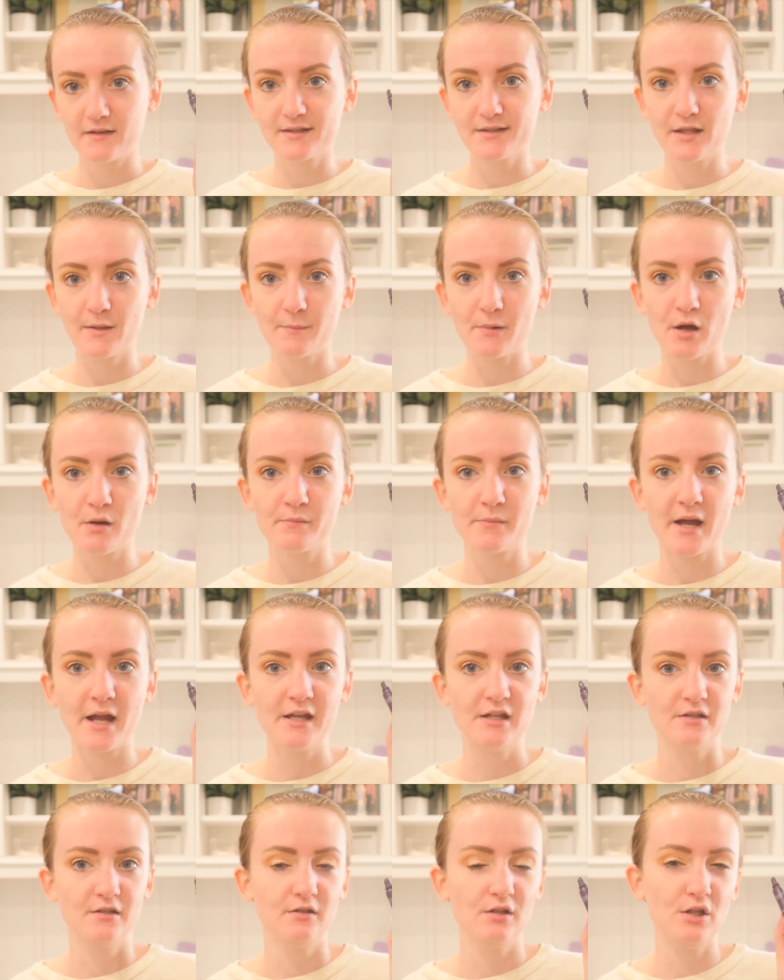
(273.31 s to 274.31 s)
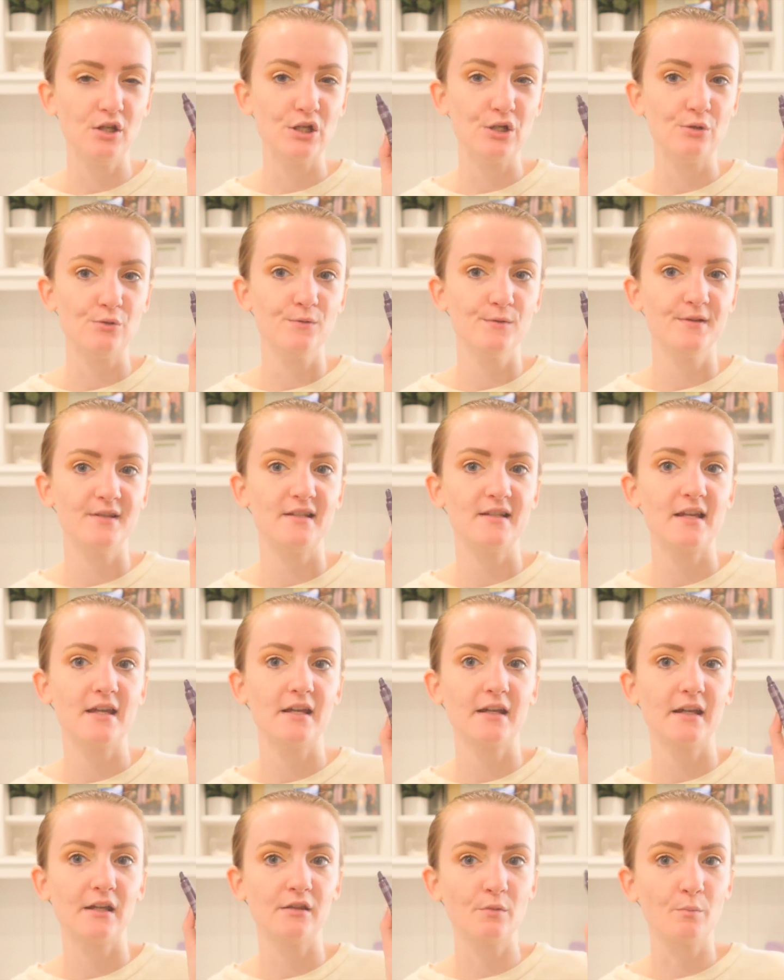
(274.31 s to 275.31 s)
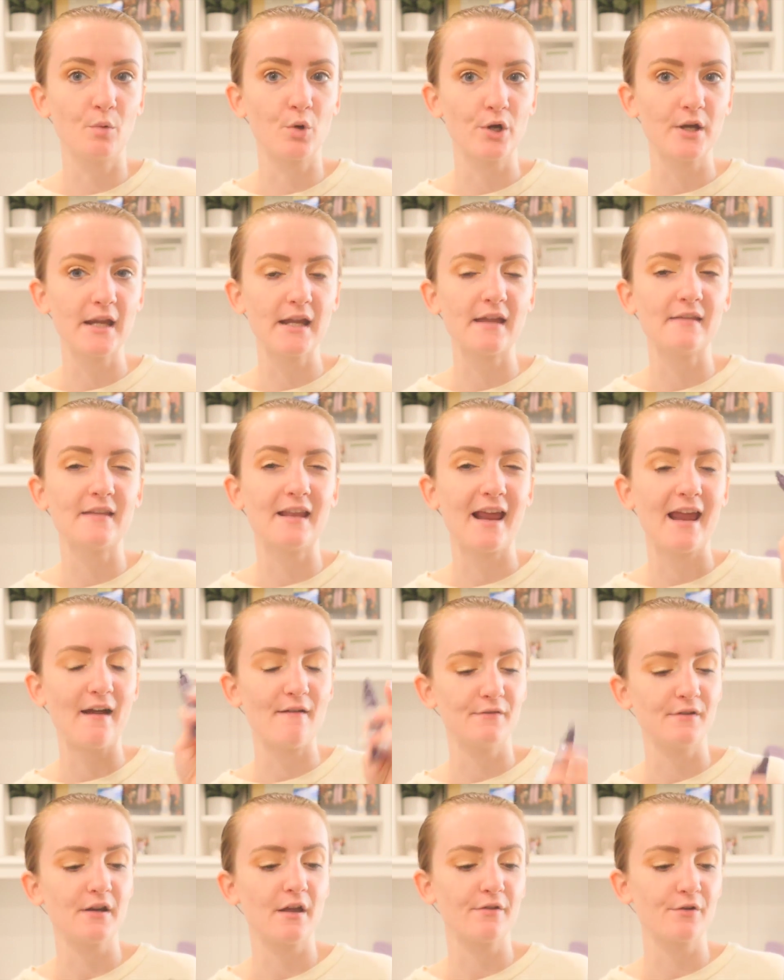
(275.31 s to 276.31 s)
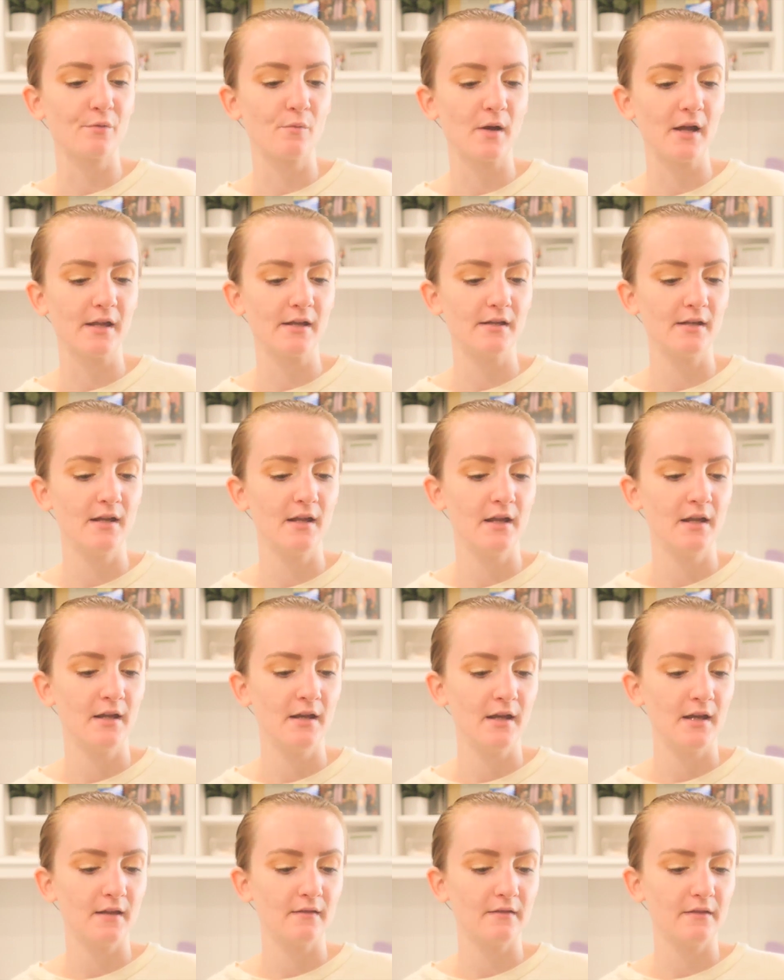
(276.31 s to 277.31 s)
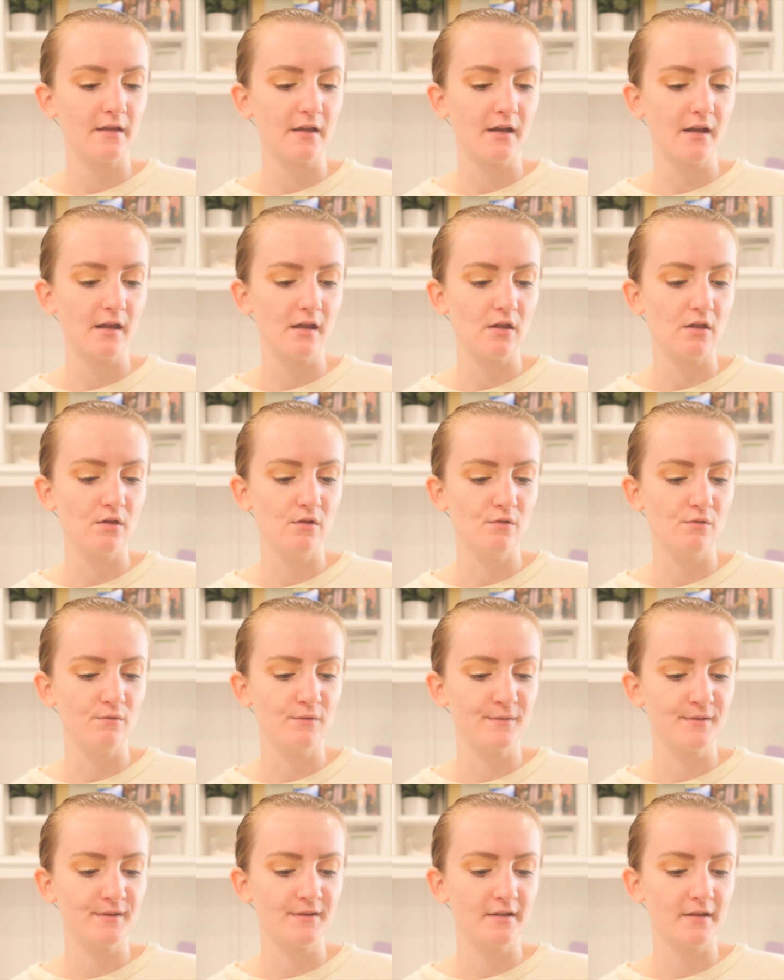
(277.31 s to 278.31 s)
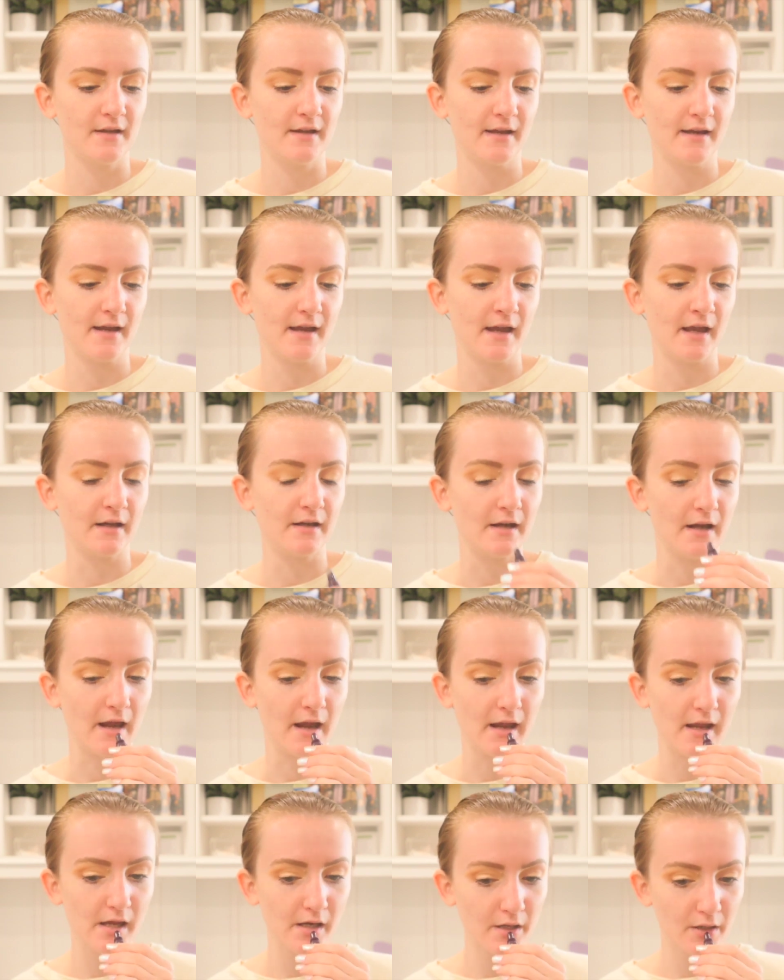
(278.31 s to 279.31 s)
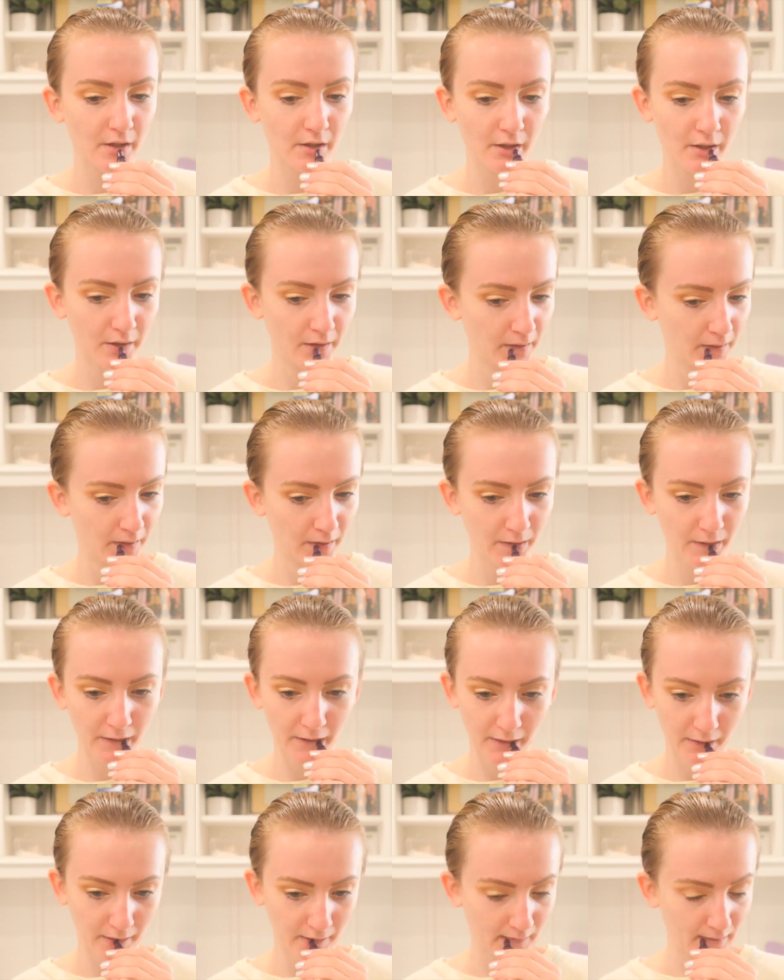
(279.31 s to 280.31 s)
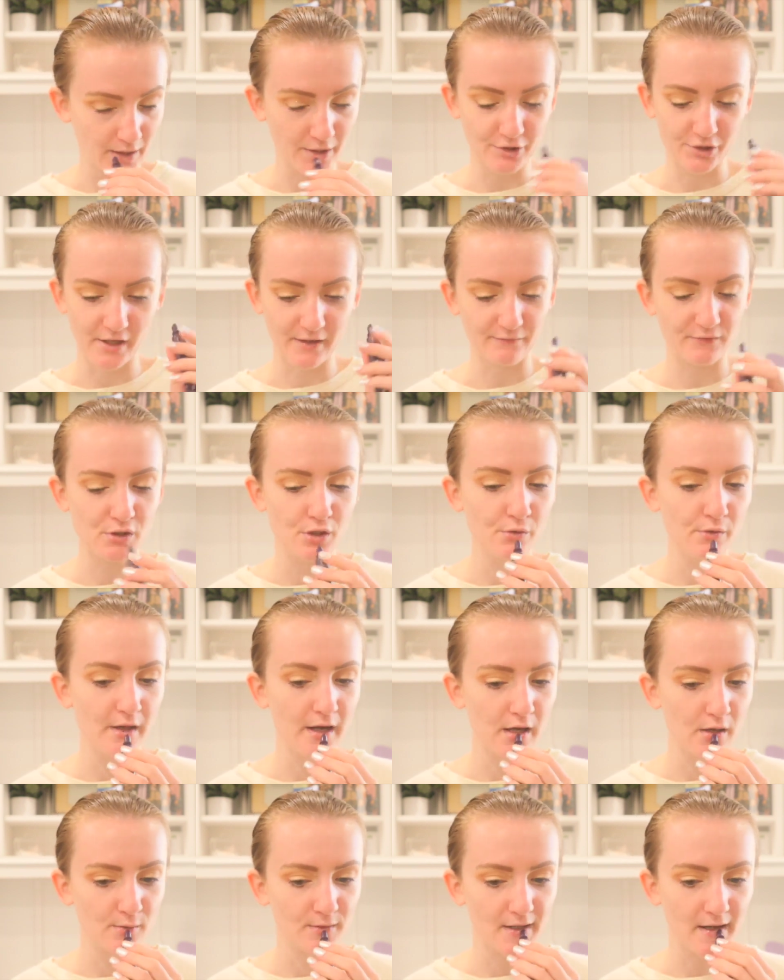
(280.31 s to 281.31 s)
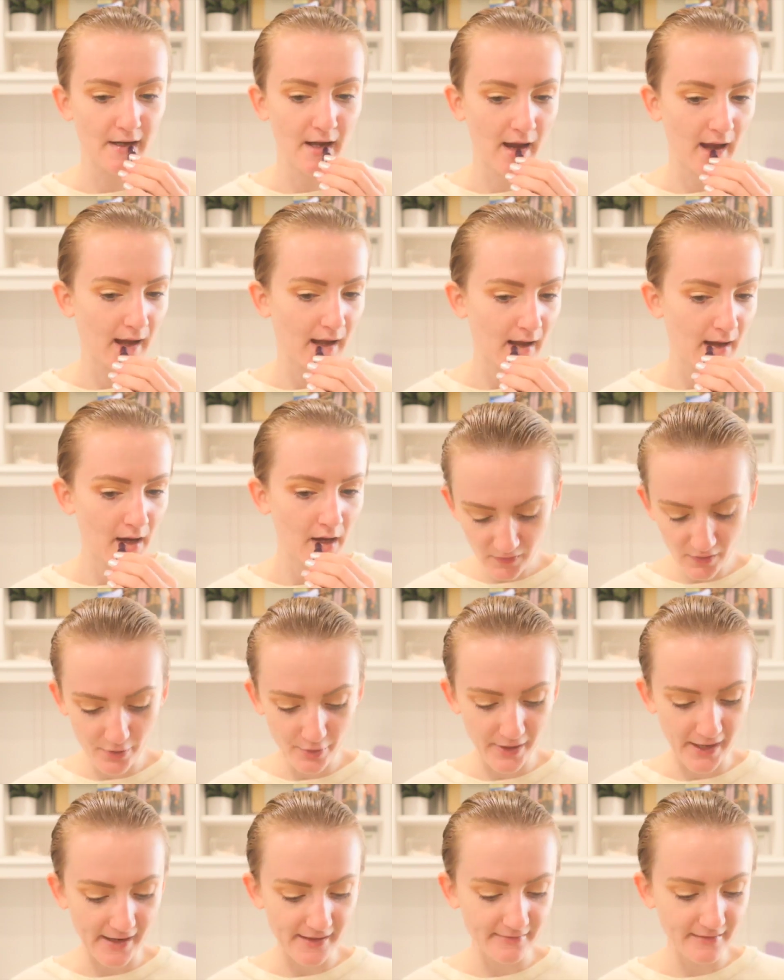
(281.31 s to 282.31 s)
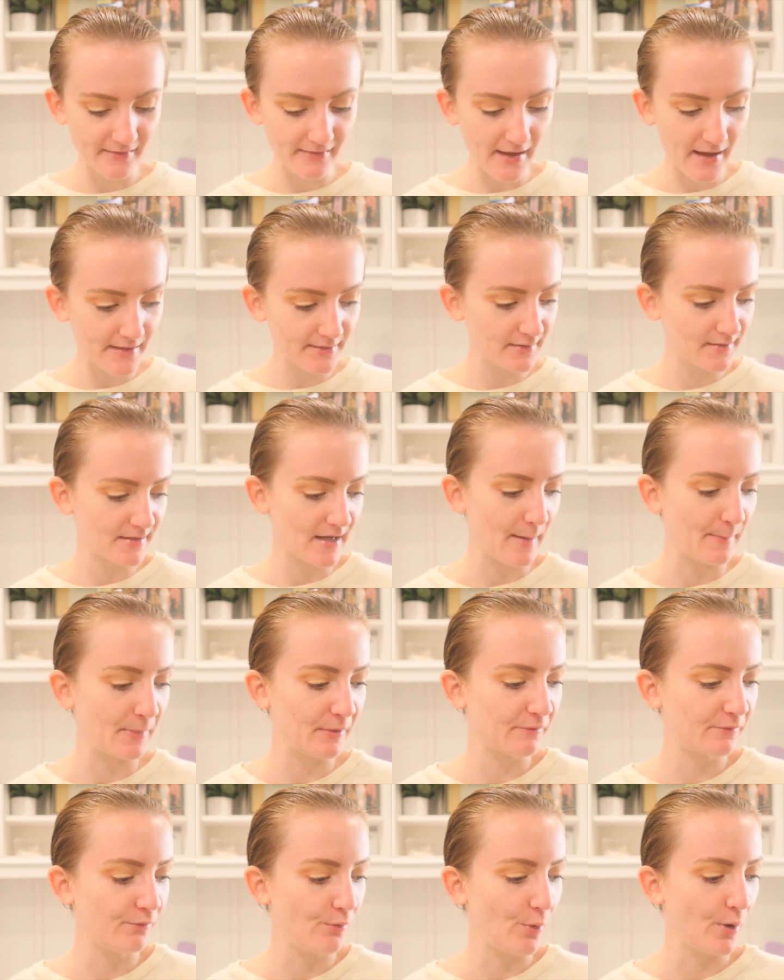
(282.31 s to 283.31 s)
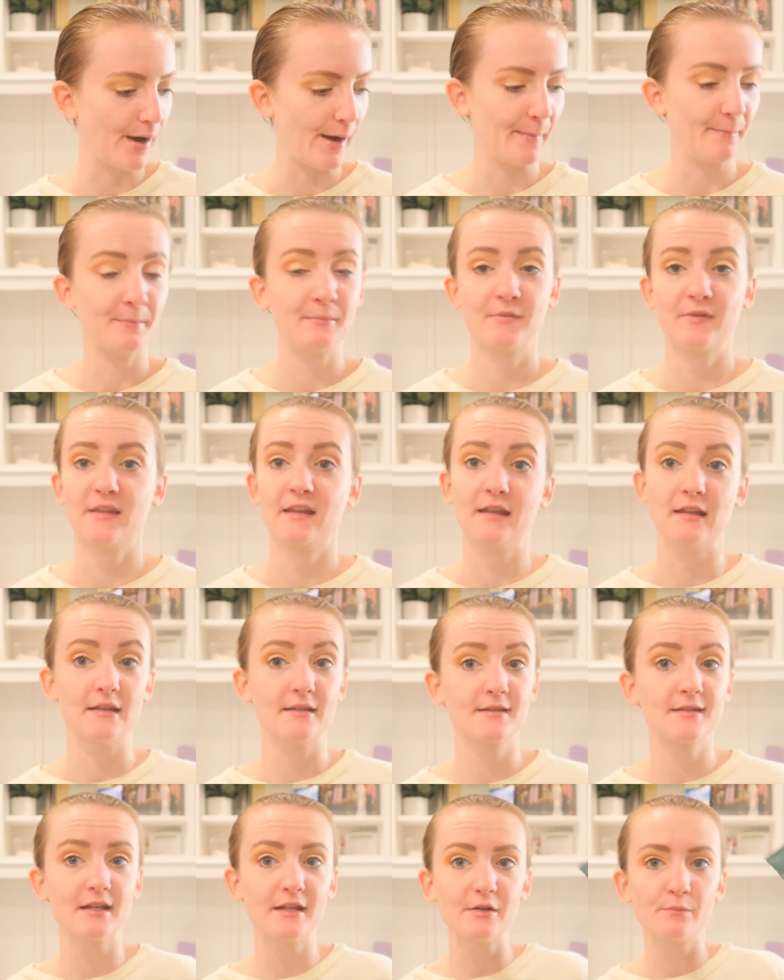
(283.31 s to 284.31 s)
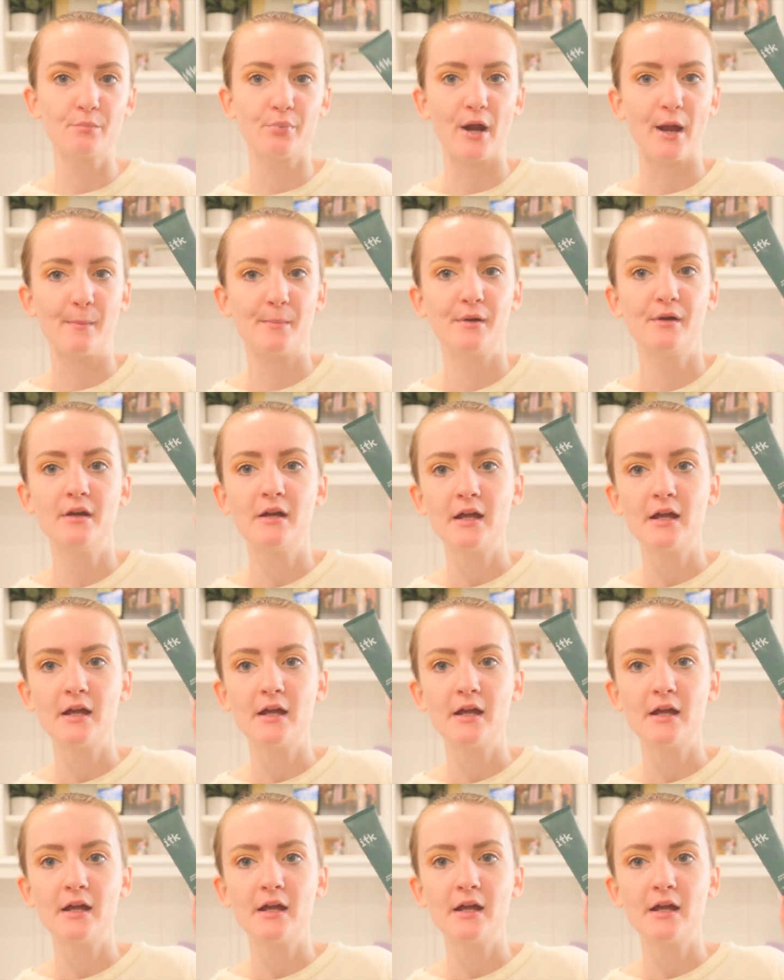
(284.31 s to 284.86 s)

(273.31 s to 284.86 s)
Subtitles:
lip balm I use in the morning, and then I have another one that I use at night. Actually, I have 2 that I use at night. Okay, and the last step for the skin prep,